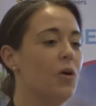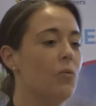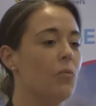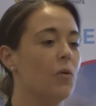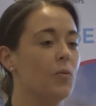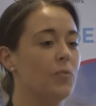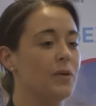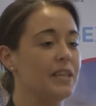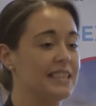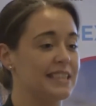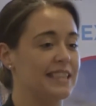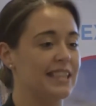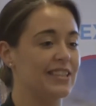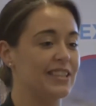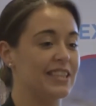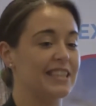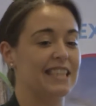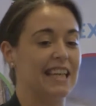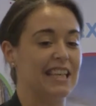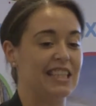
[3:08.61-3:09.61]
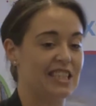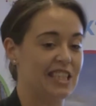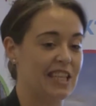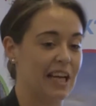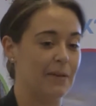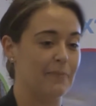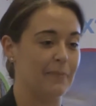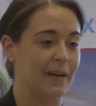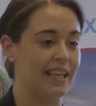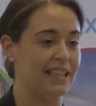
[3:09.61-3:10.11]
what we see on a
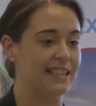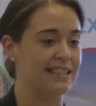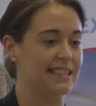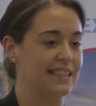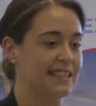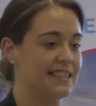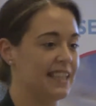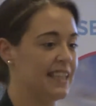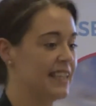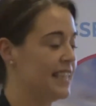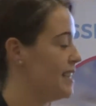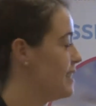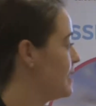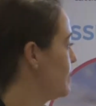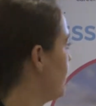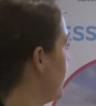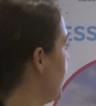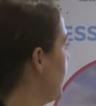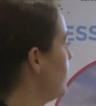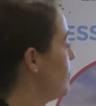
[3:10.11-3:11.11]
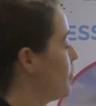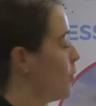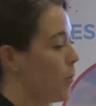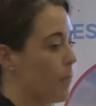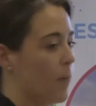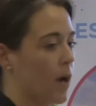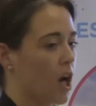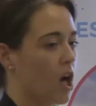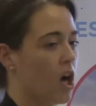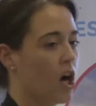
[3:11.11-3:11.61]
day-to-day basis is people
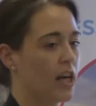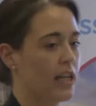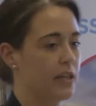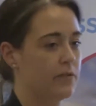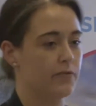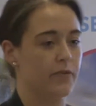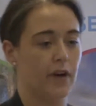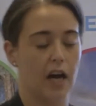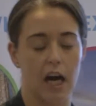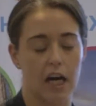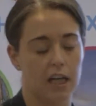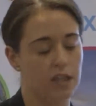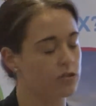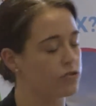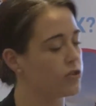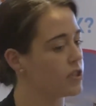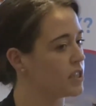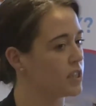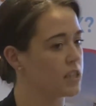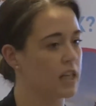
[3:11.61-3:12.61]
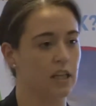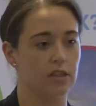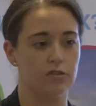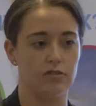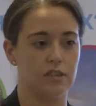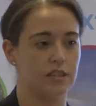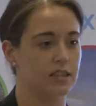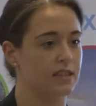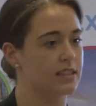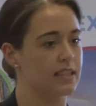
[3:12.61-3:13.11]
applying for hundreds and
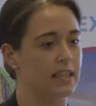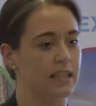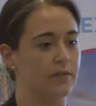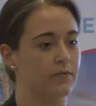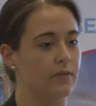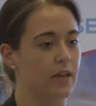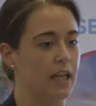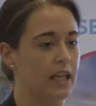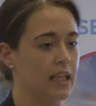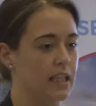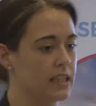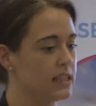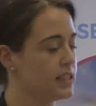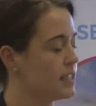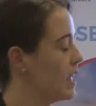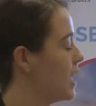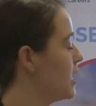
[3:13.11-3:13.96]
hundreds of CVs,